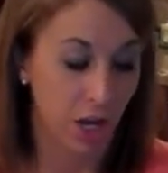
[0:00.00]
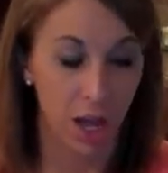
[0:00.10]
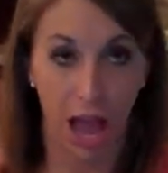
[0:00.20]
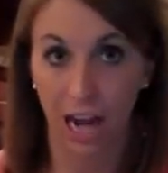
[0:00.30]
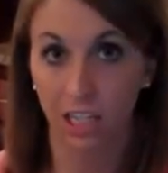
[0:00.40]

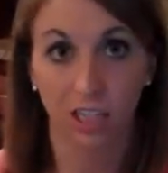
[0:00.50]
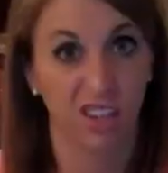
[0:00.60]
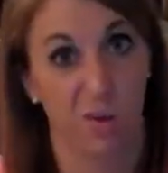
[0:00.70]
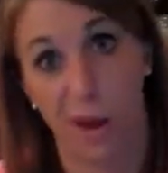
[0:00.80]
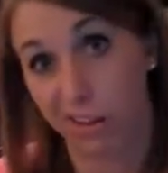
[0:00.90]
I just
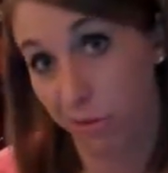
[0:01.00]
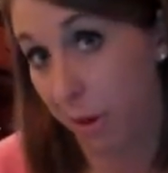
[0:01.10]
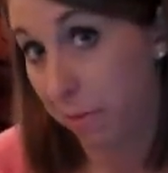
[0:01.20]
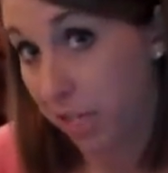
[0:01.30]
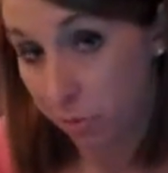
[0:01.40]
go back through
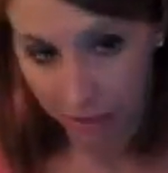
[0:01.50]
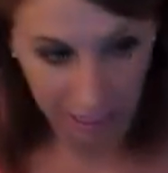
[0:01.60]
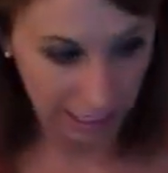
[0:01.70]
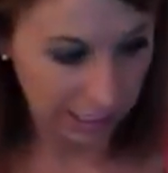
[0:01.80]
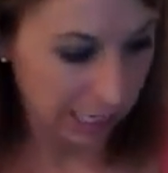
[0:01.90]
my menu plan
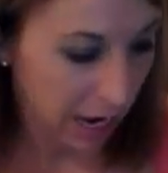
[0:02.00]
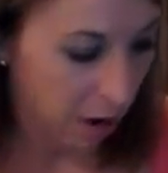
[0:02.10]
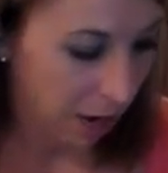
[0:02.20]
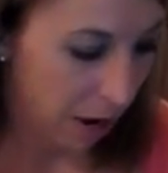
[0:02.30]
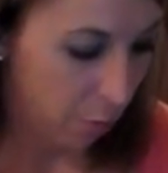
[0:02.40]
and say,
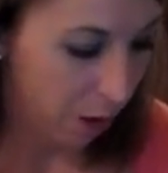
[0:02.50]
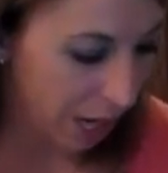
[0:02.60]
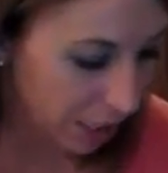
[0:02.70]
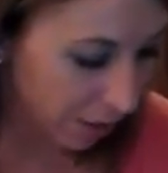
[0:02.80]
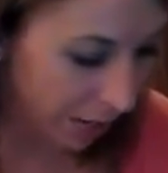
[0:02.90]
okay,
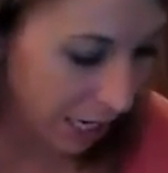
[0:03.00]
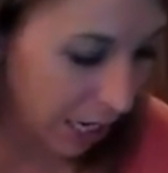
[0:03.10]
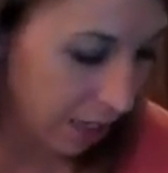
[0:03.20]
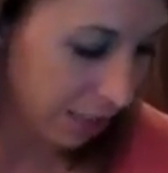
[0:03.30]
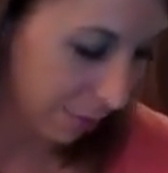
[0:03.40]
what do I
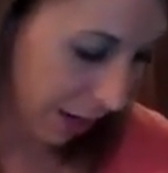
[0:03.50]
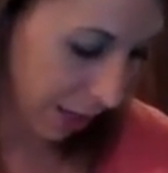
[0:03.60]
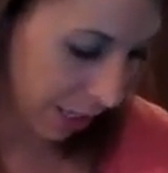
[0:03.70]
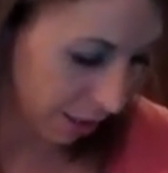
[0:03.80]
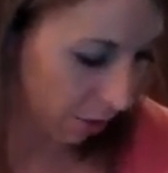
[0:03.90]
need to make
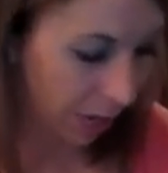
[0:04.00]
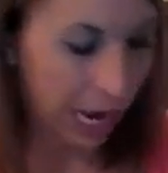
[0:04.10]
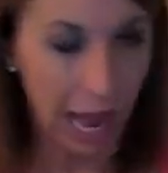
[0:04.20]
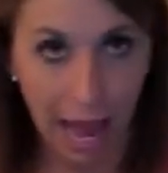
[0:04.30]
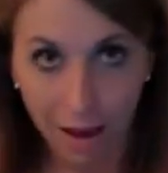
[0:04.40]
this? Okay,
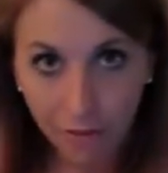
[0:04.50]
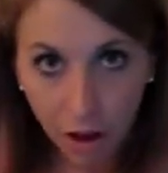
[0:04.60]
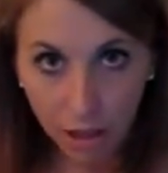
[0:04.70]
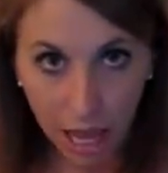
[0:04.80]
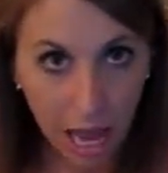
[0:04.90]
have
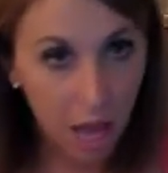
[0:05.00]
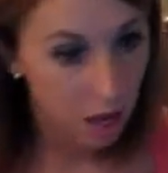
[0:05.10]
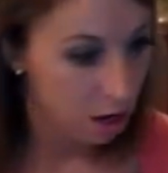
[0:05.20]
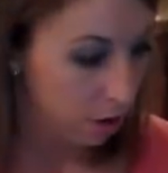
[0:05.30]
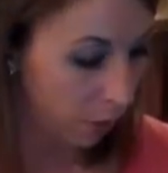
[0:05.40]
all that.
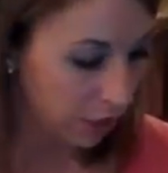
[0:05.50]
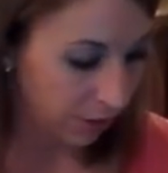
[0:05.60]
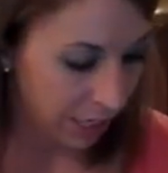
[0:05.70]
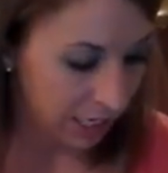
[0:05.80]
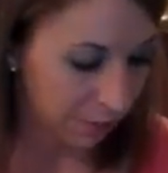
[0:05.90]
What do
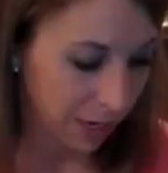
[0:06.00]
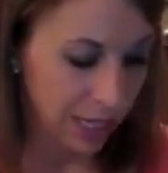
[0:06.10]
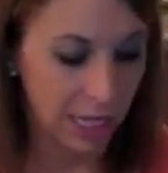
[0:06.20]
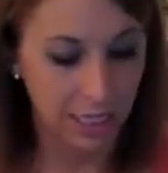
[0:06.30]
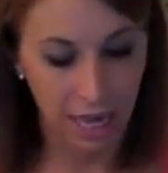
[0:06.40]
I need to make
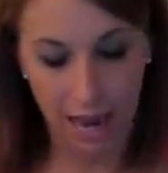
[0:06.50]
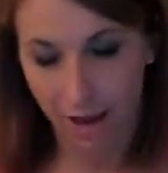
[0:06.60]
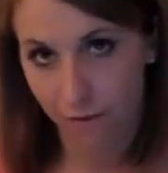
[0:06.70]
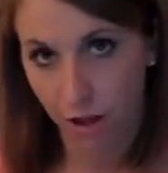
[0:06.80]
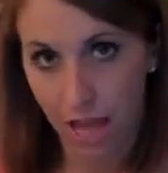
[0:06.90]
this? I
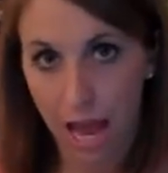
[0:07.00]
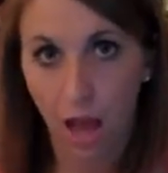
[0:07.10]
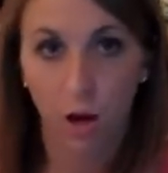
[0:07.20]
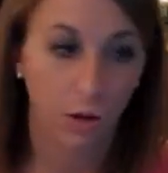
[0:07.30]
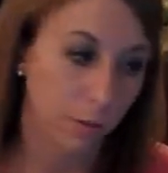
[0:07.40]
have all
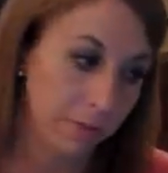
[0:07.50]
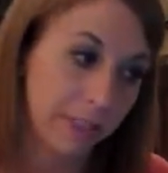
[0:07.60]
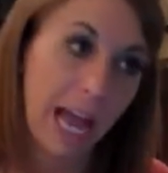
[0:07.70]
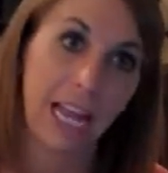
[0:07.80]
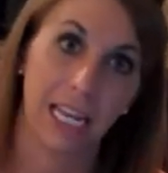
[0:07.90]
that. Oops,
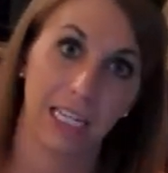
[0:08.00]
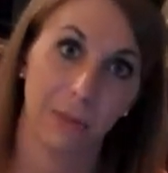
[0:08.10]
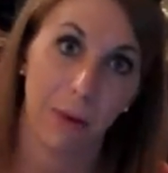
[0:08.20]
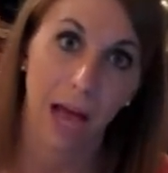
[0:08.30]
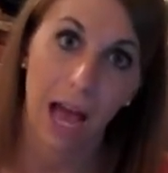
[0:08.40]
I need to
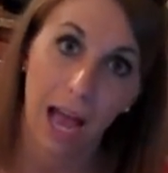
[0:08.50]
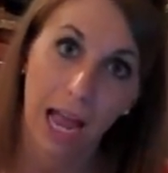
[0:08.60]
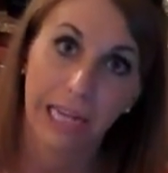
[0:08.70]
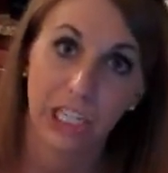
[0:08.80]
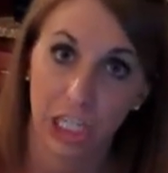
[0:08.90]

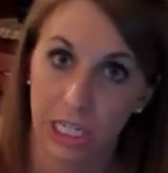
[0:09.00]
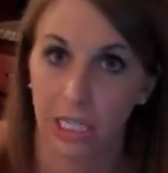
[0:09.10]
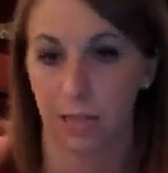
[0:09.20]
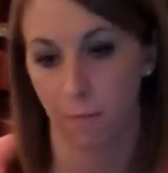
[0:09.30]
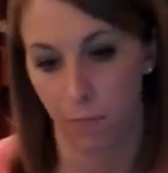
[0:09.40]
buy
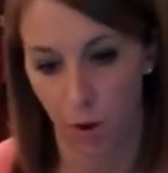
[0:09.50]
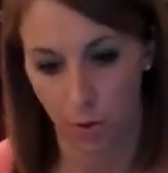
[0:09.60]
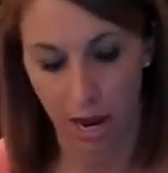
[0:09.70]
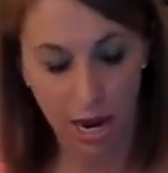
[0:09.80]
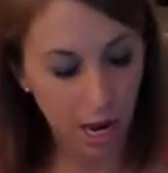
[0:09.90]
cheese.
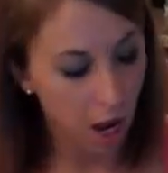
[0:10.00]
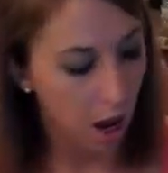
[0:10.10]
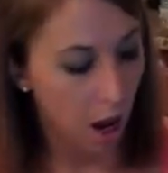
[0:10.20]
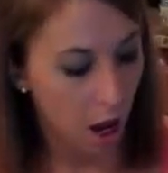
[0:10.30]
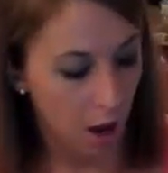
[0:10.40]
Okay.
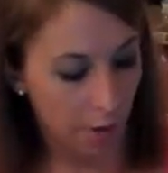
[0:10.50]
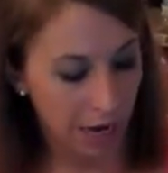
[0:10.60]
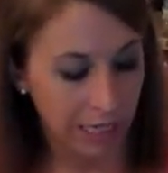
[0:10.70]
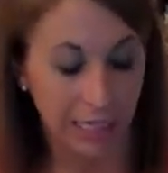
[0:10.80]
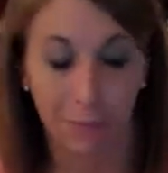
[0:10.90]
Oh,
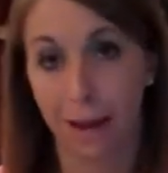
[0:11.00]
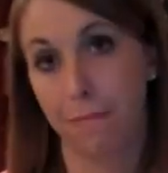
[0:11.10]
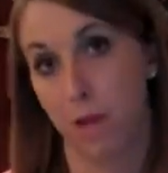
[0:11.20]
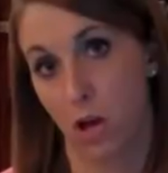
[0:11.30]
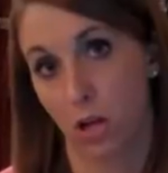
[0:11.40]
I need to buy
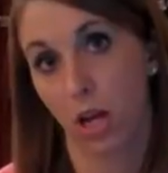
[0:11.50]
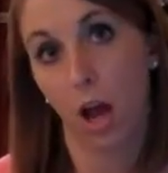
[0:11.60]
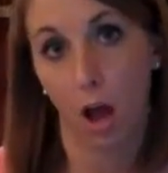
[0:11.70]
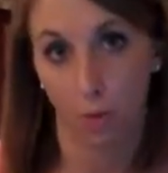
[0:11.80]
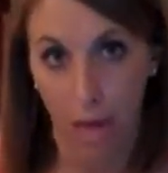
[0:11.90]
milk.
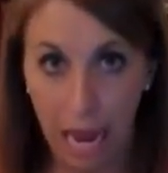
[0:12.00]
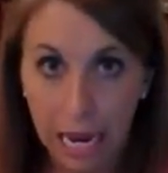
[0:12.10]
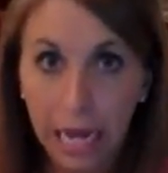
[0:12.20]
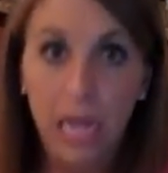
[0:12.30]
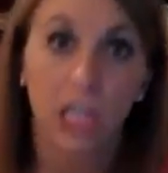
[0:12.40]

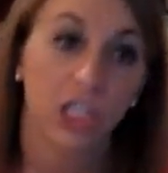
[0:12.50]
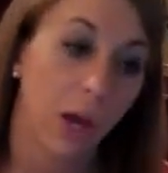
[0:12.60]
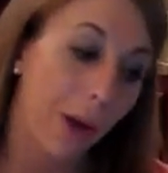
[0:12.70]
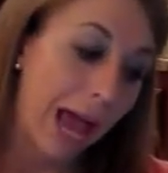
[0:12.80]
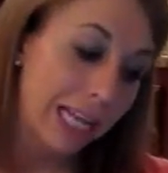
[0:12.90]
Okay. So
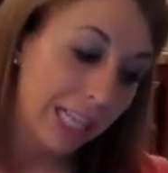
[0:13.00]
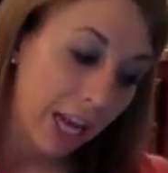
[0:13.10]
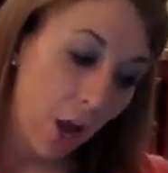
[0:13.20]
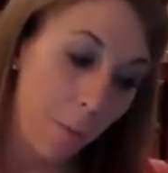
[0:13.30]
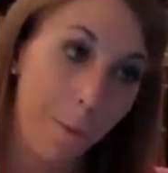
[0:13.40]
as I
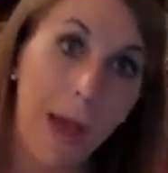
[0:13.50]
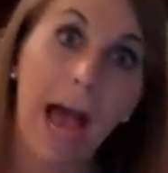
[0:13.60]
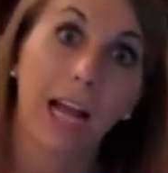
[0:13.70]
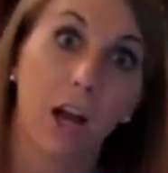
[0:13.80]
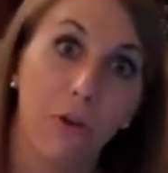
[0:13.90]
go
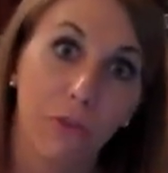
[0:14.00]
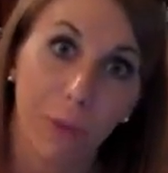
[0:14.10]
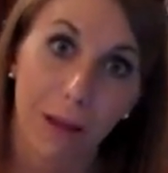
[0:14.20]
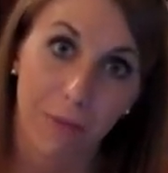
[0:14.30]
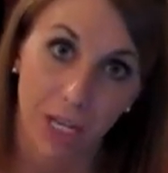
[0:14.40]
back over
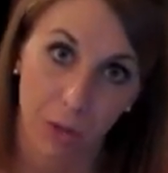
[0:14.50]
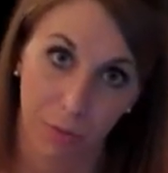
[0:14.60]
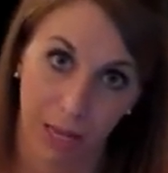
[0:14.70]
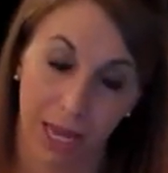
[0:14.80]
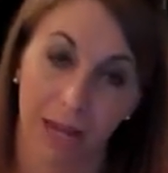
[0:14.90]
my menu
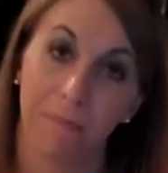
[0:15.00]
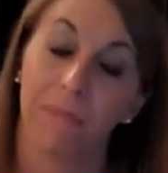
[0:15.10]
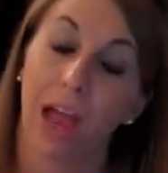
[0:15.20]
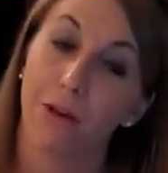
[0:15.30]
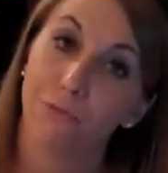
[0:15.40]
plan,
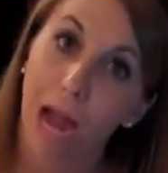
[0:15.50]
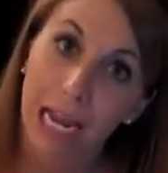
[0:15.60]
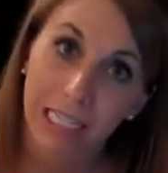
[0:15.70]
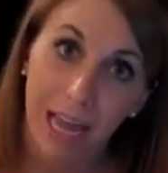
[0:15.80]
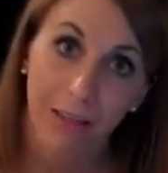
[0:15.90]
I
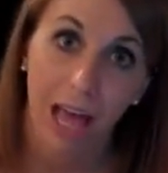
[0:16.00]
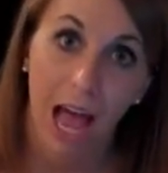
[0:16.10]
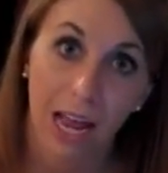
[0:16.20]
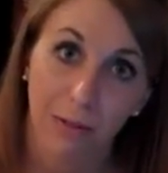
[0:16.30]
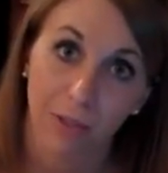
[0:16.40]
write down the
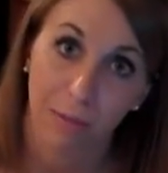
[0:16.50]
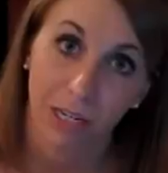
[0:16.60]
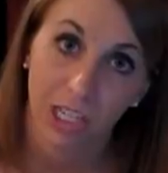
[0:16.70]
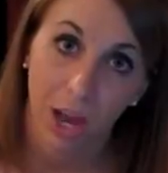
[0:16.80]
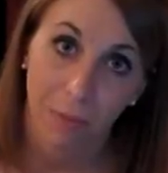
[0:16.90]
items on
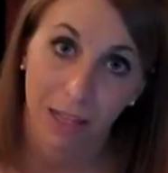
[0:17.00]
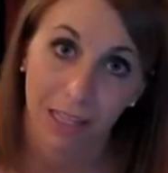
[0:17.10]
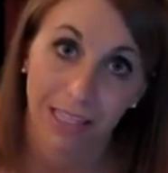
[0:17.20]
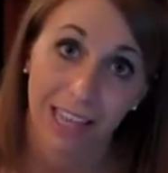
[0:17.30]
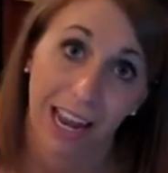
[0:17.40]
my shopping
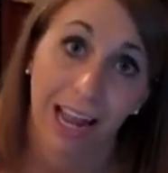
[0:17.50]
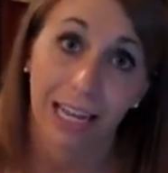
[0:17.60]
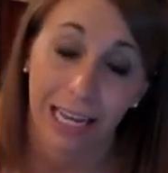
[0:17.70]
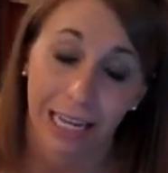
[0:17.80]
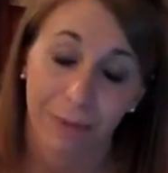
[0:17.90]
list that I
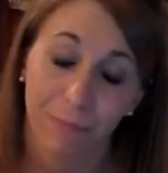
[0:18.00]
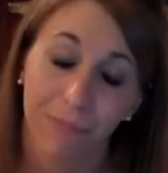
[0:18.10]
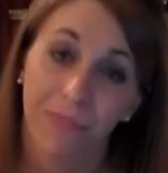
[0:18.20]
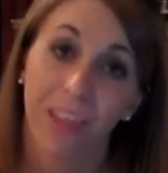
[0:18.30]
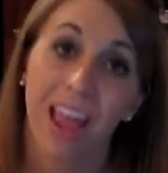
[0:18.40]
need.
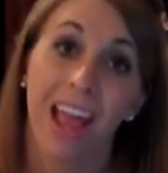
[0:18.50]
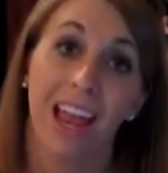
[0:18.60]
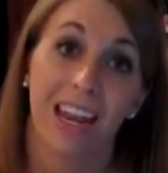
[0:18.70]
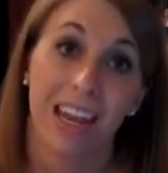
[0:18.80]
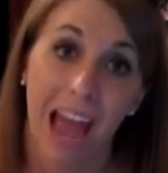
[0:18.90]

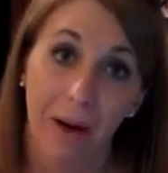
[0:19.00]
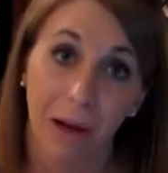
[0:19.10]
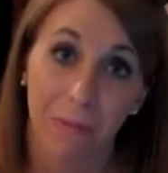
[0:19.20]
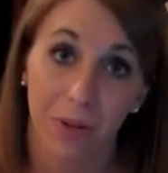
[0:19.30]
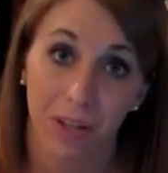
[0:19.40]
Now
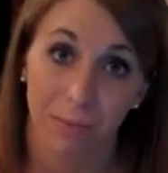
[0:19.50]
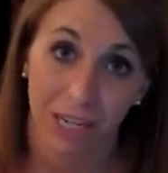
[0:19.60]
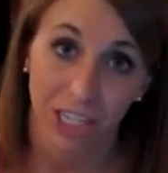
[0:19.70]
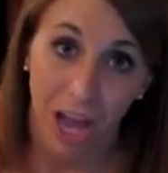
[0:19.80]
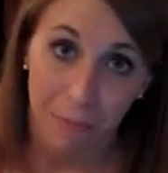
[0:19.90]
I'm building my
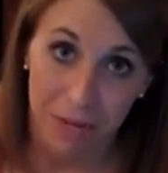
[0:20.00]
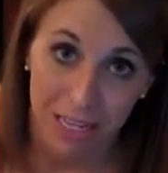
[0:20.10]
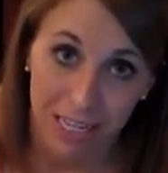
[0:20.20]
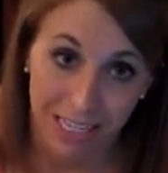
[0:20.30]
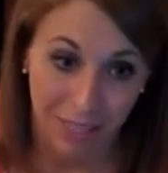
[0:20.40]
shopping
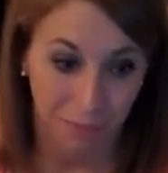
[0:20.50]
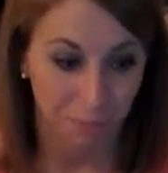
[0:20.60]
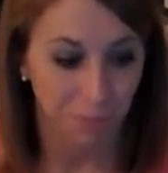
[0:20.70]
list.